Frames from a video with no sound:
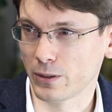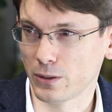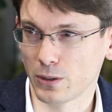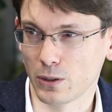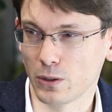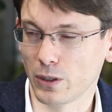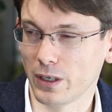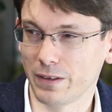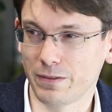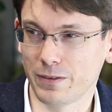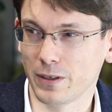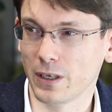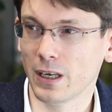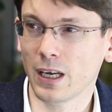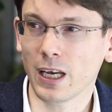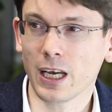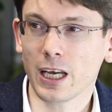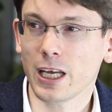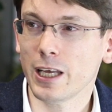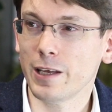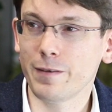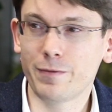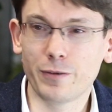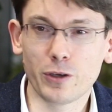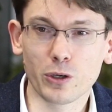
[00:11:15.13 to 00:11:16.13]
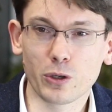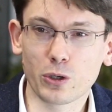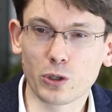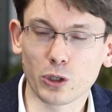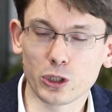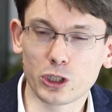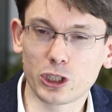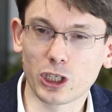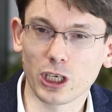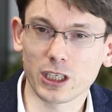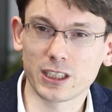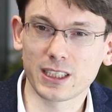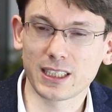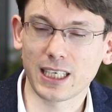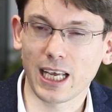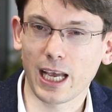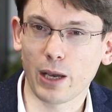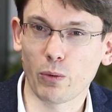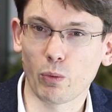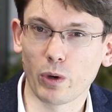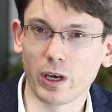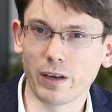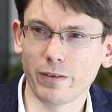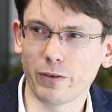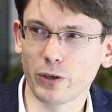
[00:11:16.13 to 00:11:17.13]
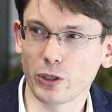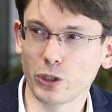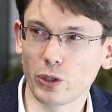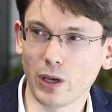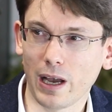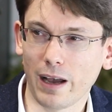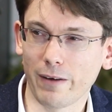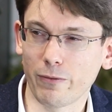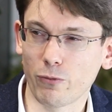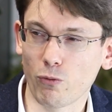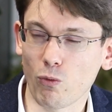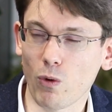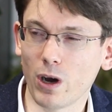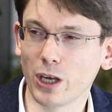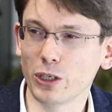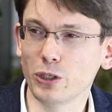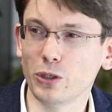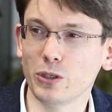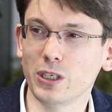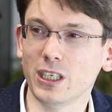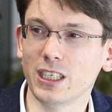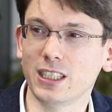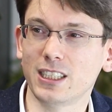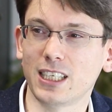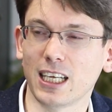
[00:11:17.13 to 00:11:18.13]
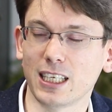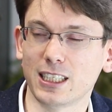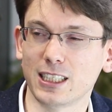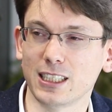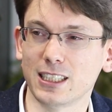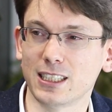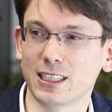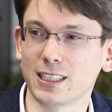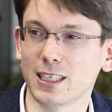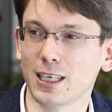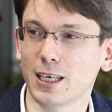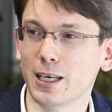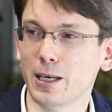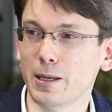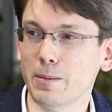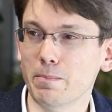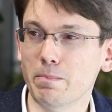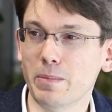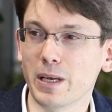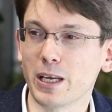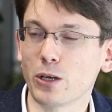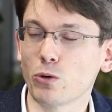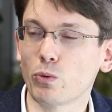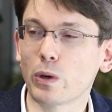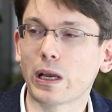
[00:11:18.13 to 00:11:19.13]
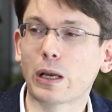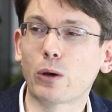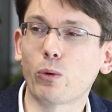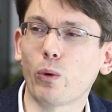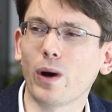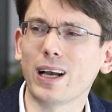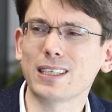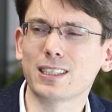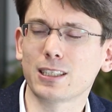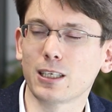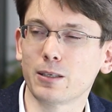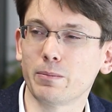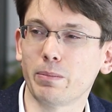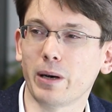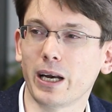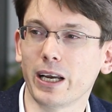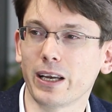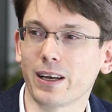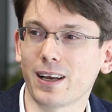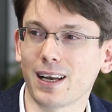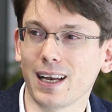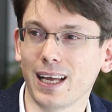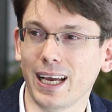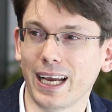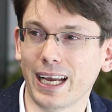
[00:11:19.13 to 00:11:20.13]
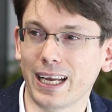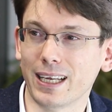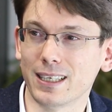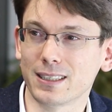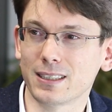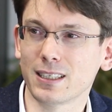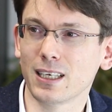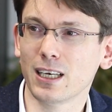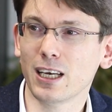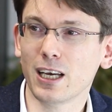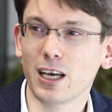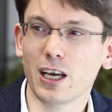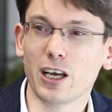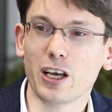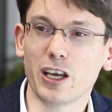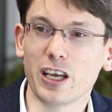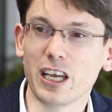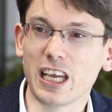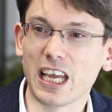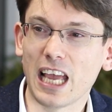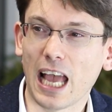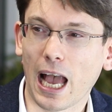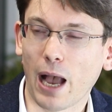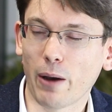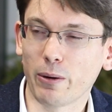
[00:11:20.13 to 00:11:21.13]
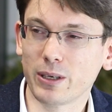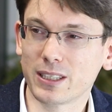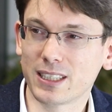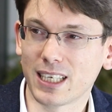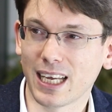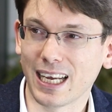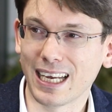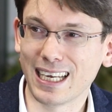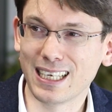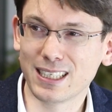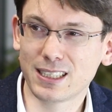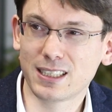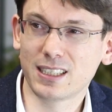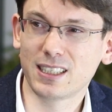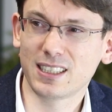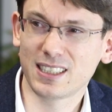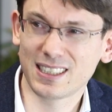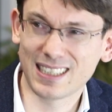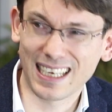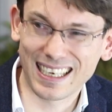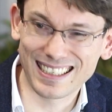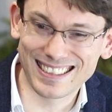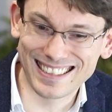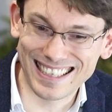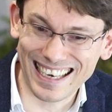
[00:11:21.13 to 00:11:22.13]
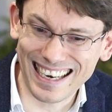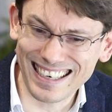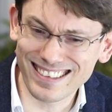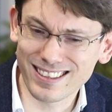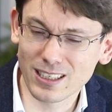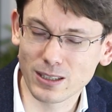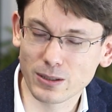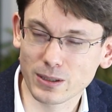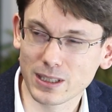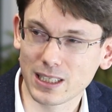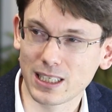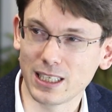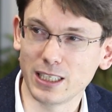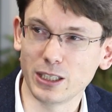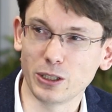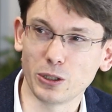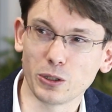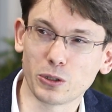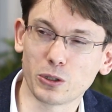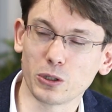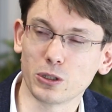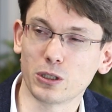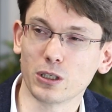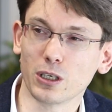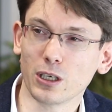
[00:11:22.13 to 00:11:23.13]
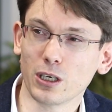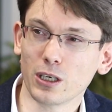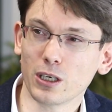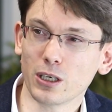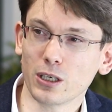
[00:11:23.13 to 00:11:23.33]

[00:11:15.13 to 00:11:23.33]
You know, if you could just say whenever you have one unit that is being requested by a client, I would say instantaneously you could